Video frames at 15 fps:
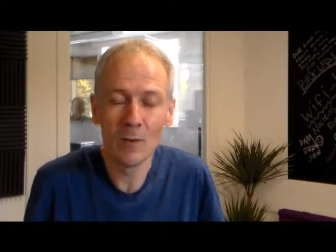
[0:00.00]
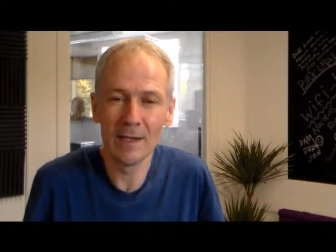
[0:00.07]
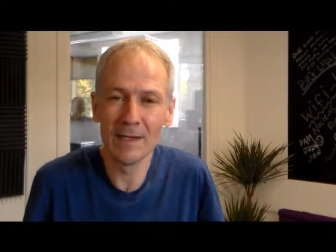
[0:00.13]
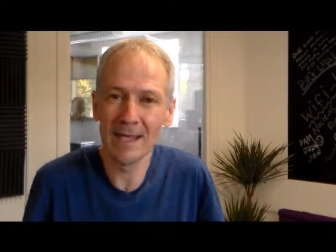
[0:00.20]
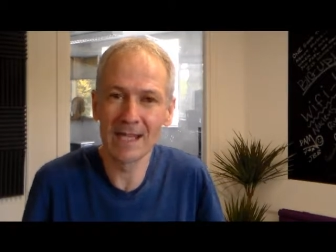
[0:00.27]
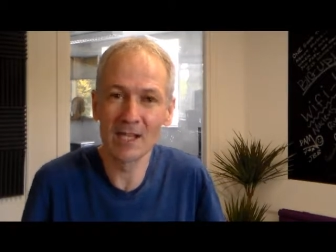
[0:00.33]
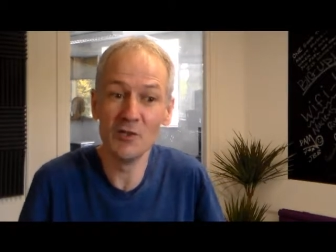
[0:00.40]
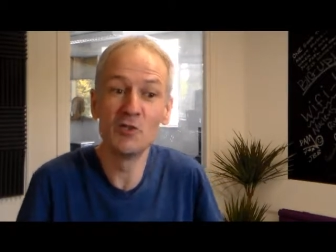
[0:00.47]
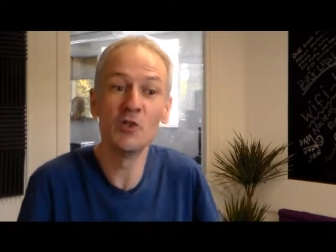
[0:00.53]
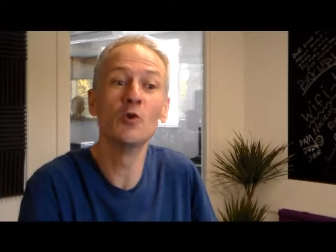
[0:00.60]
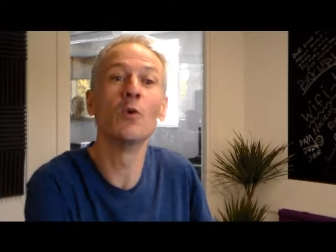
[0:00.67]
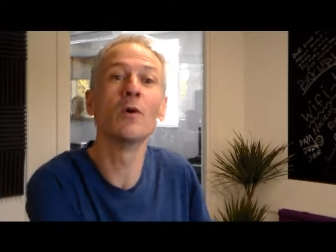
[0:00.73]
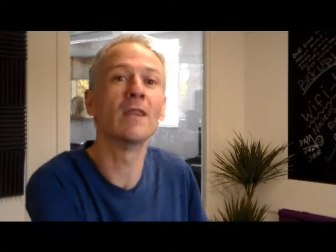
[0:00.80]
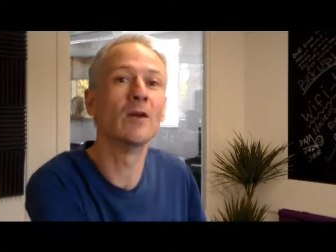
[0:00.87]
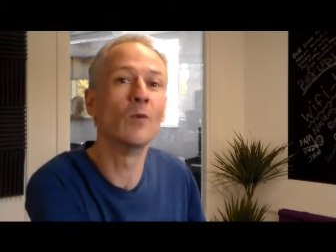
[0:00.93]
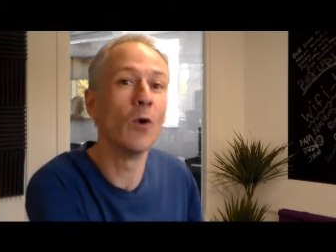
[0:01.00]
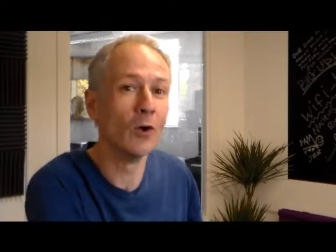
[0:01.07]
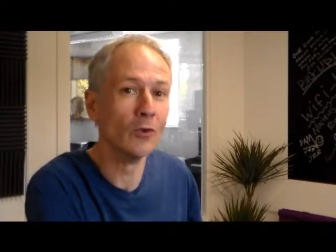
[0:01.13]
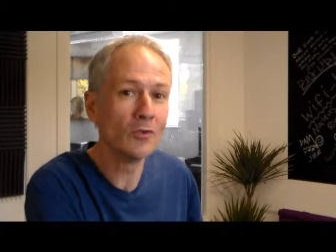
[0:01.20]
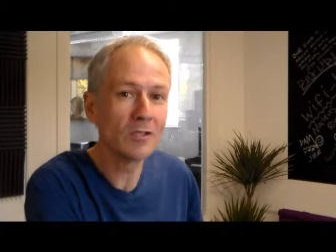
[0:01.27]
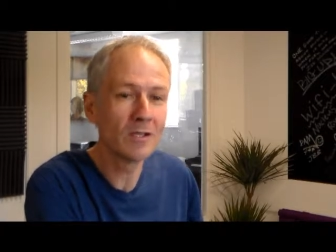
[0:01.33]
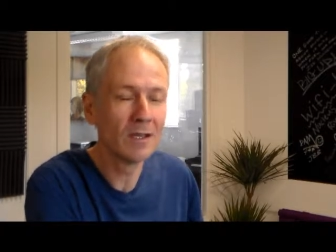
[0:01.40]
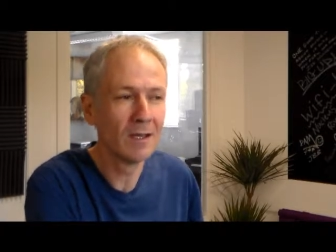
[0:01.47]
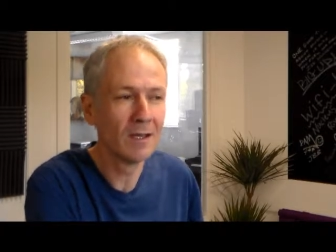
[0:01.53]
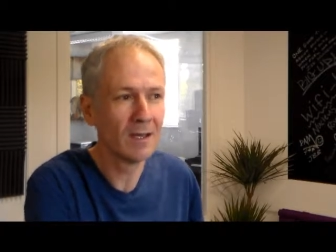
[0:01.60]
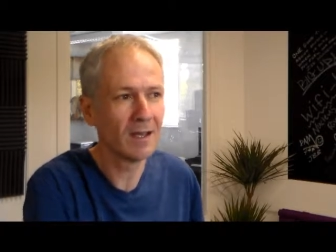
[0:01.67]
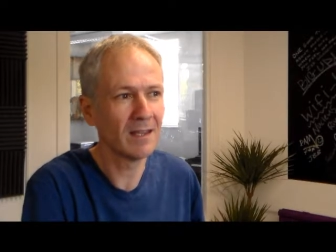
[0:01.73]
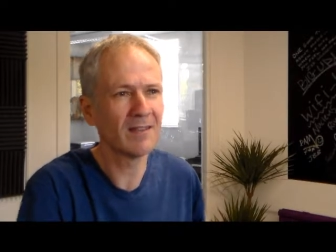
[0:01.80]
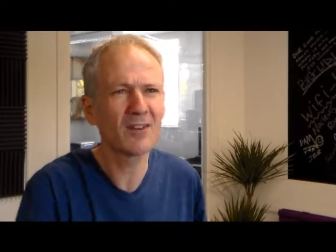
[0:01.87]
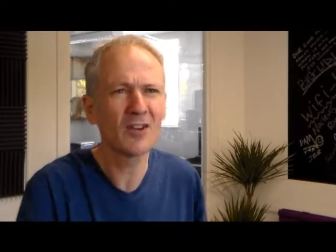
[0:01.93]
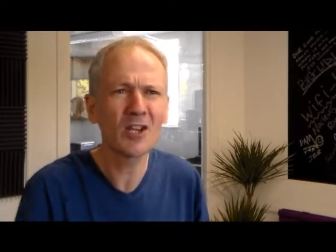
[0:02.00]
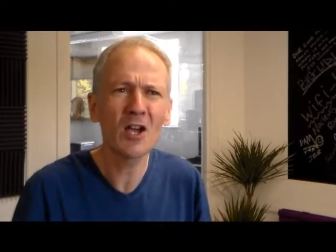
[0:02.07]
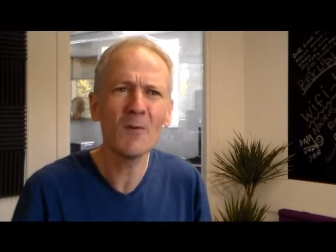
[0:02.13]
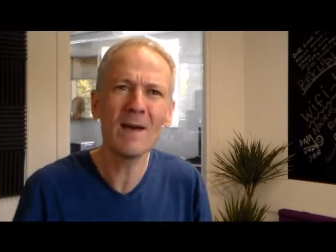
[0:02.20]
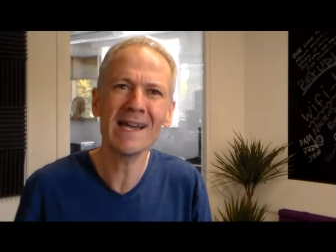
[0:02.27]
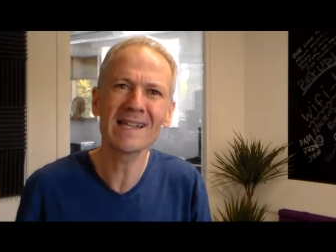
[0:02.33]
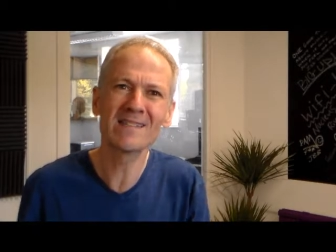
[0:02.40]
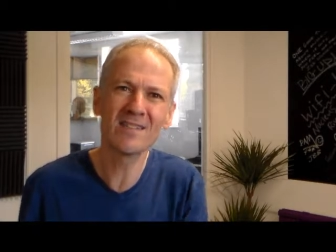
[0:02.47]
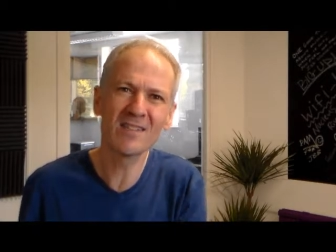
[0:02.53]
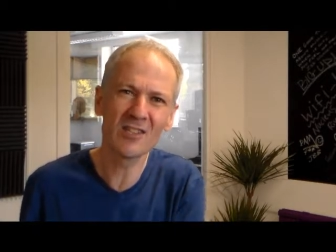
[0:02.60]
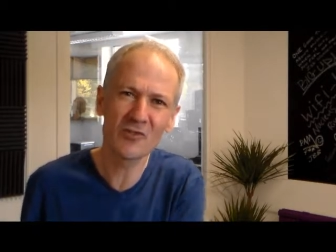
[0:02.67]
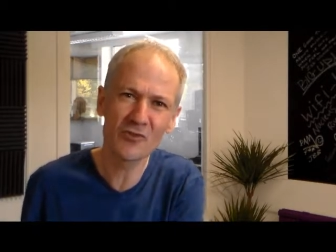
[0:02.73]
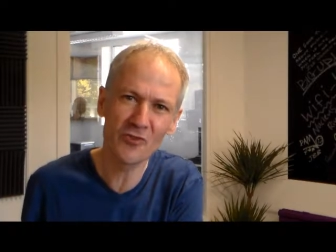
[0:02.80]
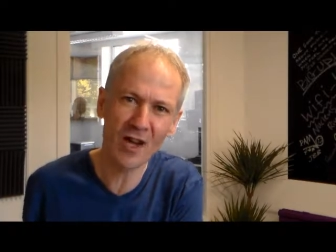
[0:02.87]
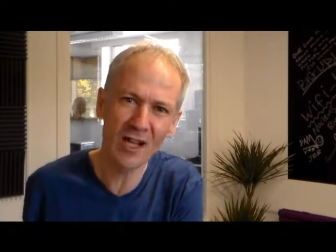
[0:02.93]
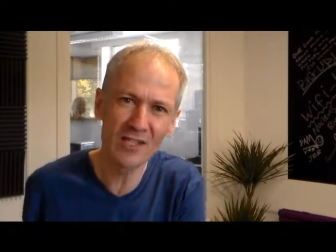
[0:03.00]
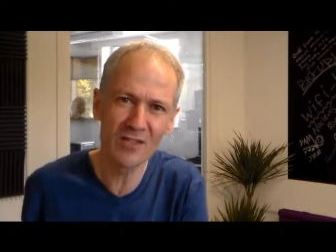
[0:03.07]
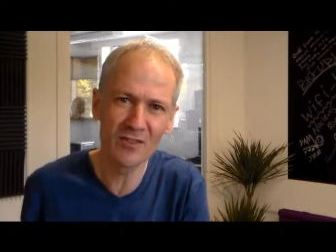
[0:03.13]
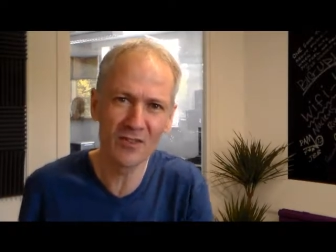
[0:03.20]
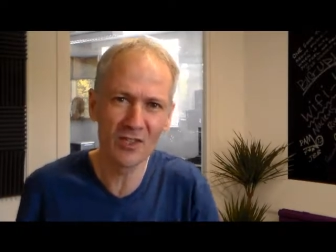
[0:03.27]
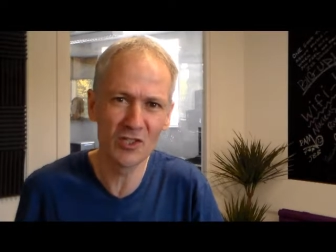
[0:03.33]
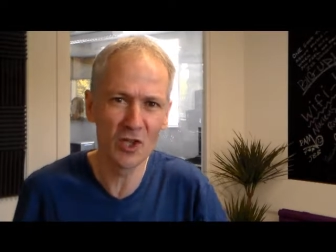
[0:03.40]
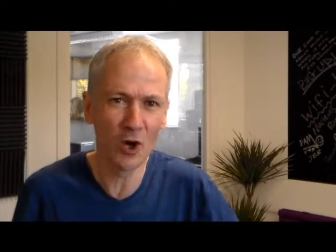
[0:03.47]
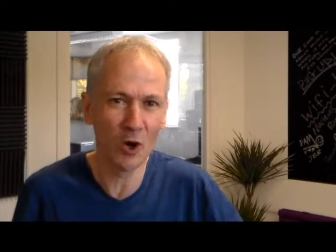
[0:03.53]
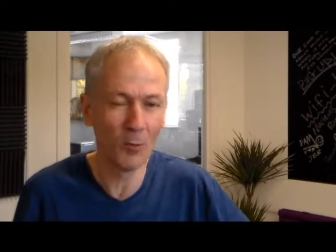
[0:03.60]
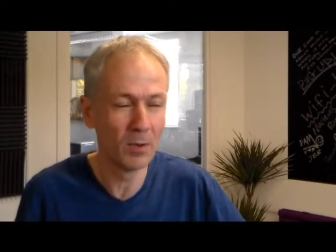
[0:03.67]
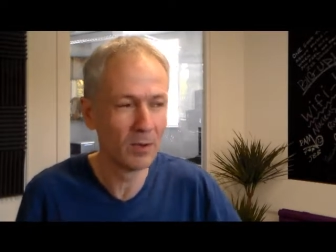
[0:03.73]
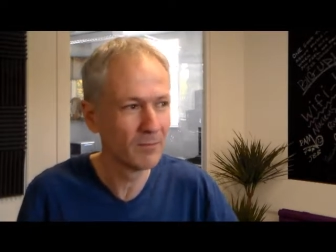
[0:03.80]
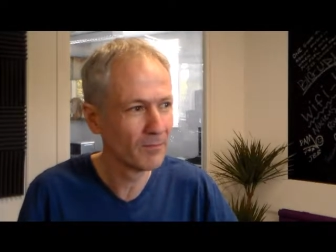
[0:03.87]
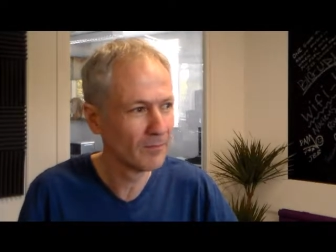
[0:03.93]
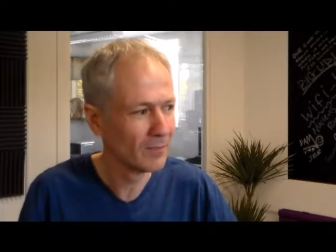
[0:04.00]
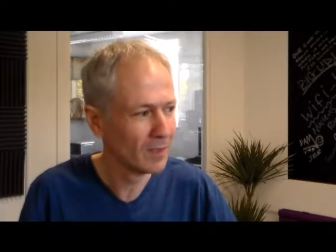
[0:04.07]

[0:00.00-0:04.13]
where they can do what they want and they've got to go back to the trudge of the job.